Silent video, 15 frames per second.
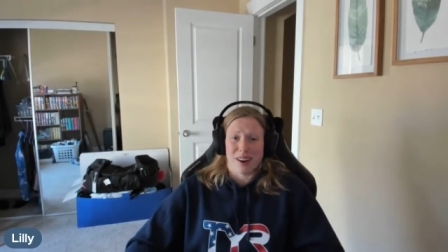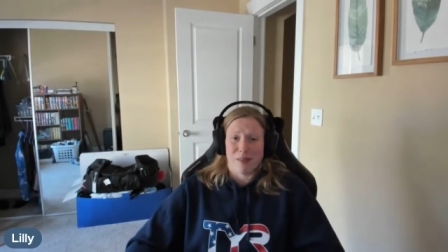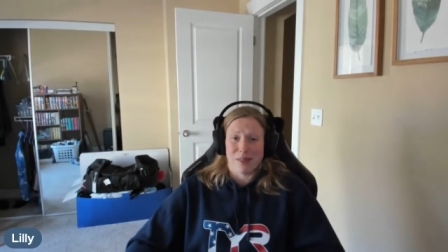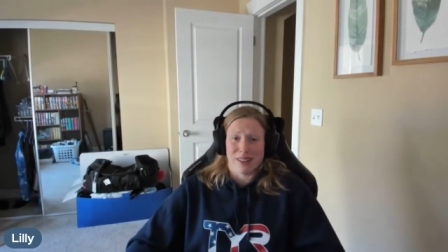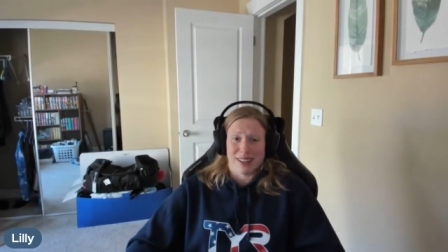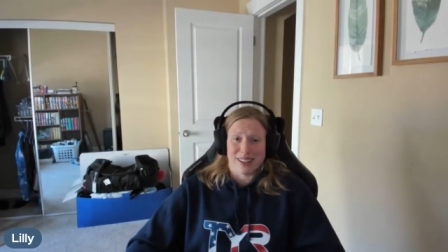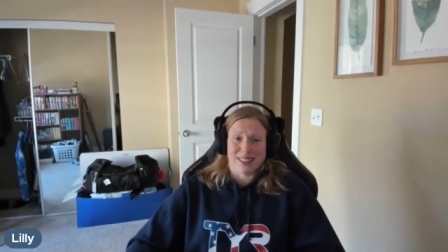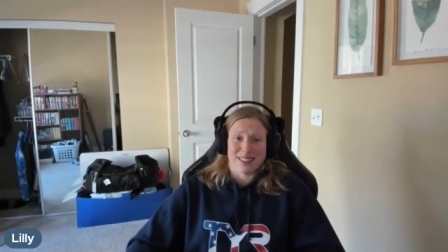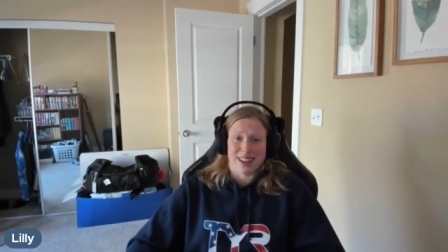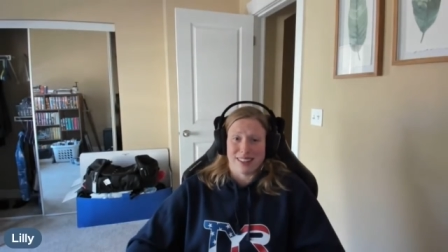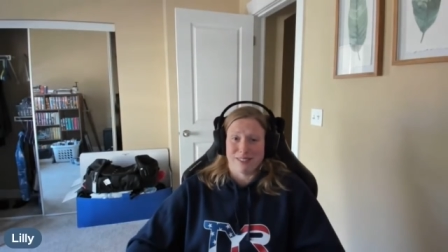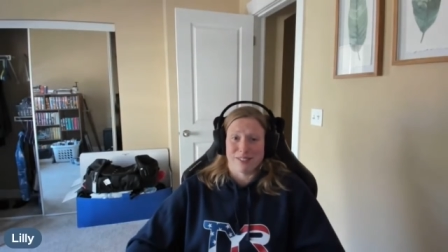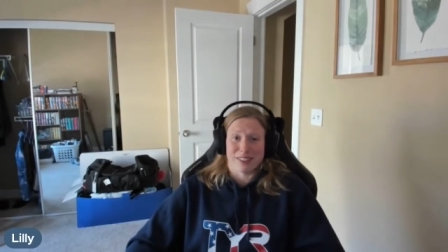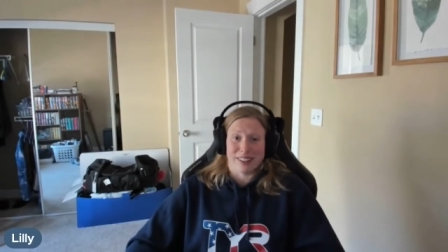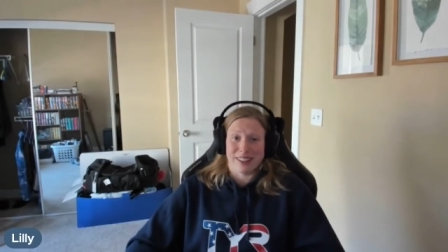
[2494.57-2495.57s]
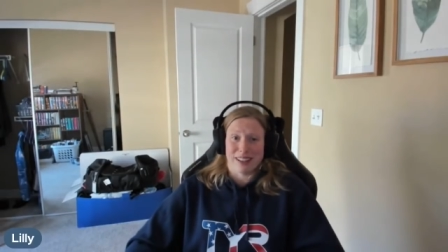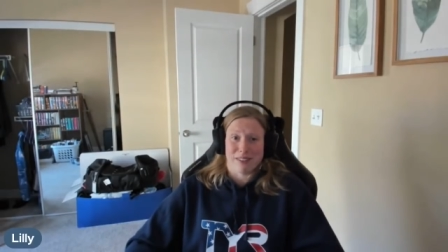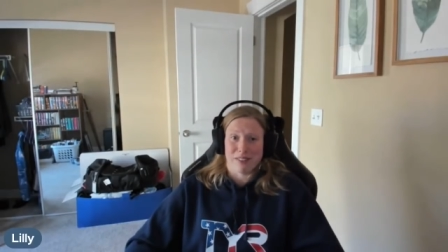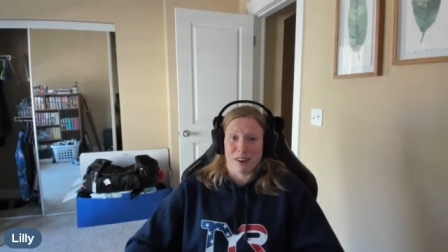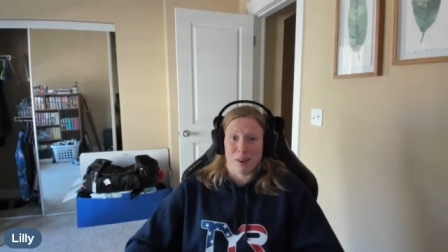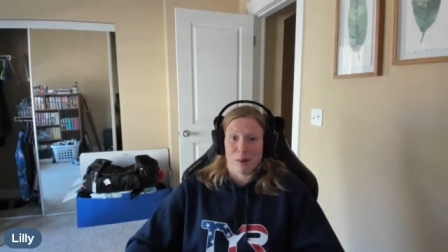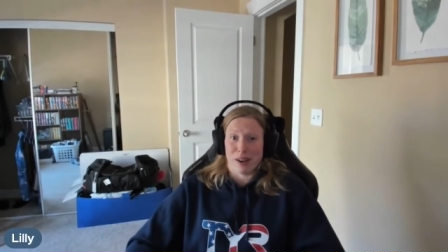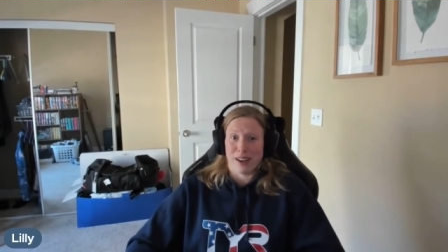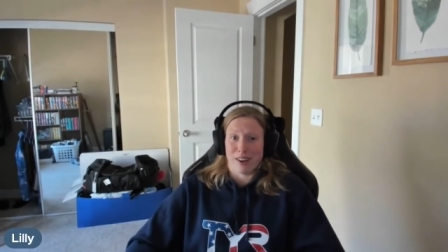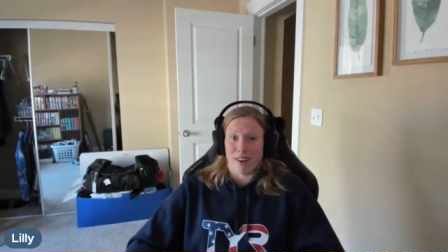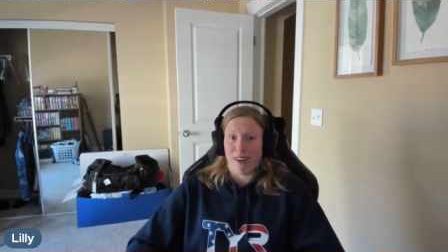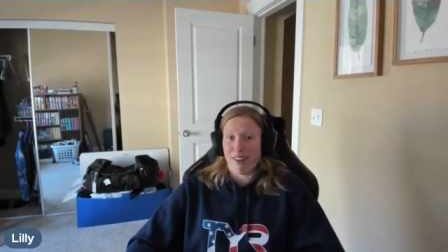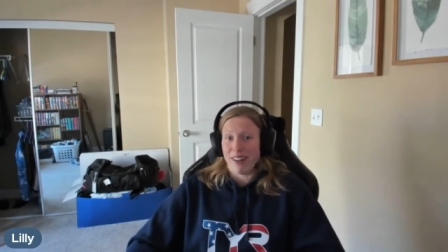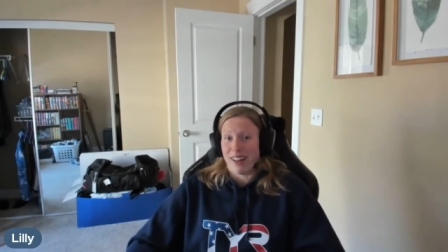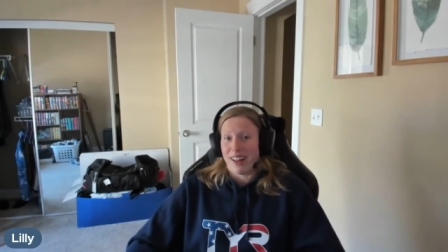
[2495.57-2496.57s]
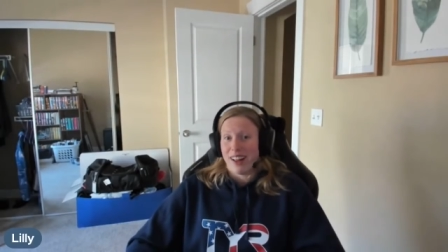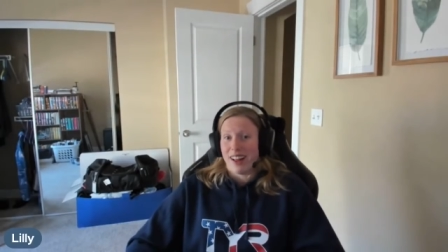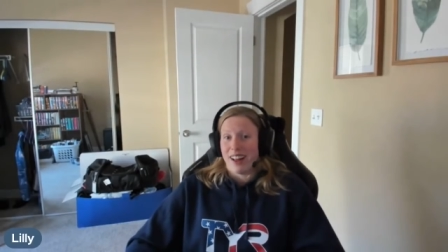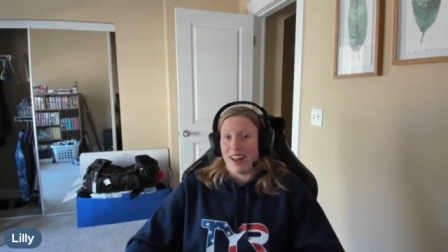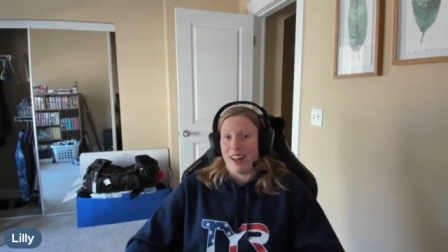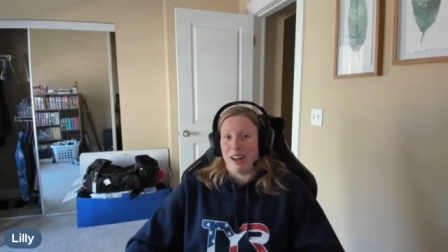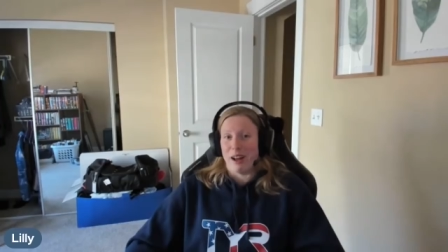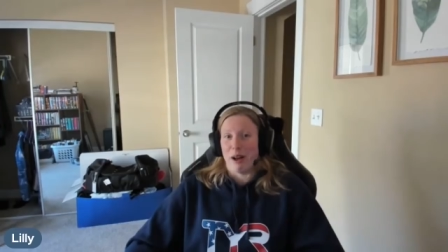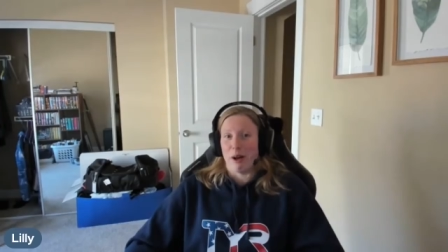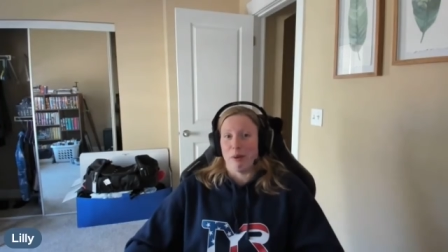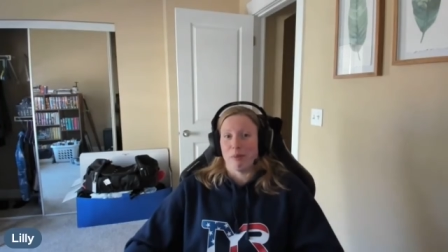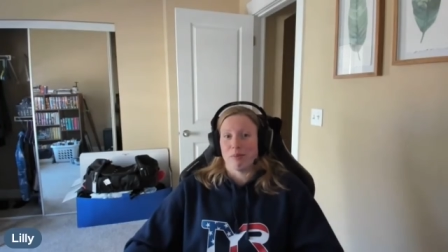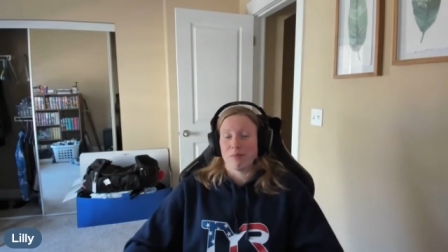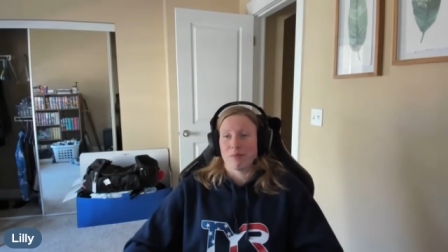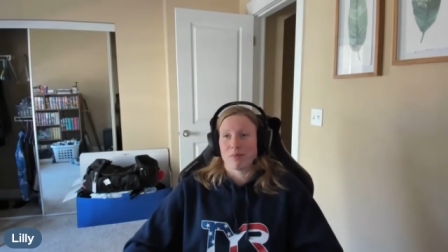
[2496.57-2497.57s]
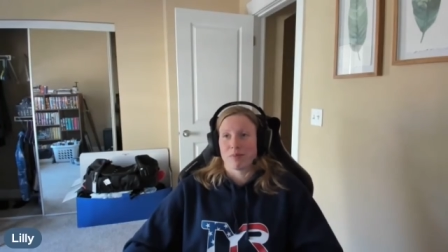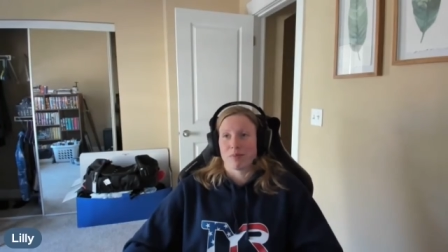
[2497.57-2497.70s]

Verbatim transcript: I mean, like it's not really that far away at all. Um